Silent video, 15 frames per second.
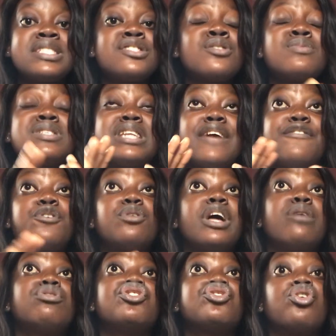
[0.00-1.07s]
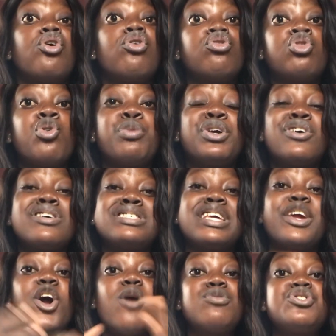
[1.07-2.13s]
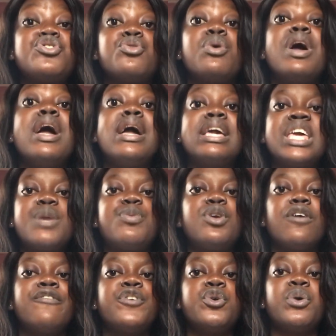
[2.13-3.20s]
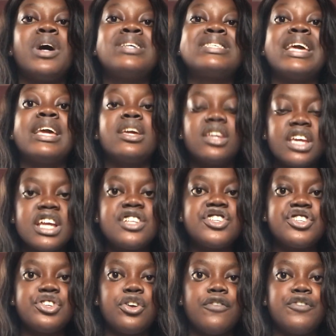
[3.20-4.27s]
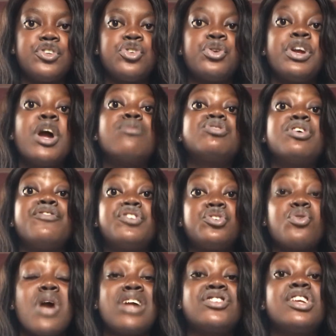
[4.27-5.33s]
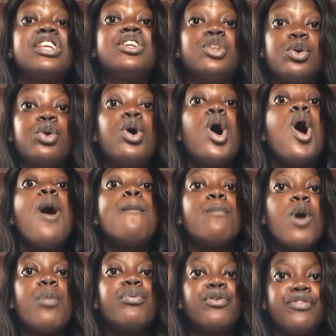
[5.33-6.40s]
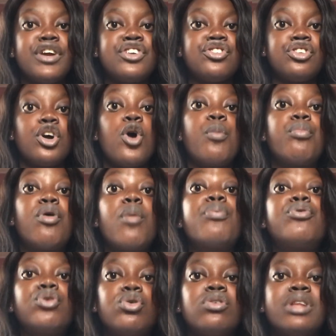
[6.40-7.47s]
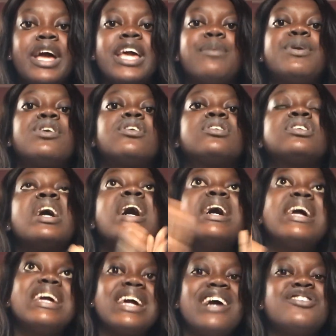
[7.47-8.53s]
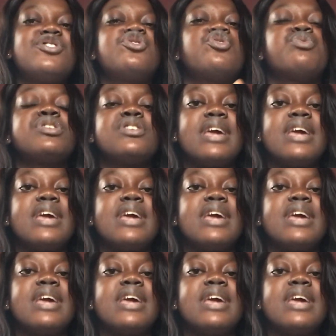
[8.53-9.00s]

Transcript: is something I feel like we should all know, because it helps you keep your viewers engaged in your video. It helps your video actually look more professional, more pro-like, because it has to do with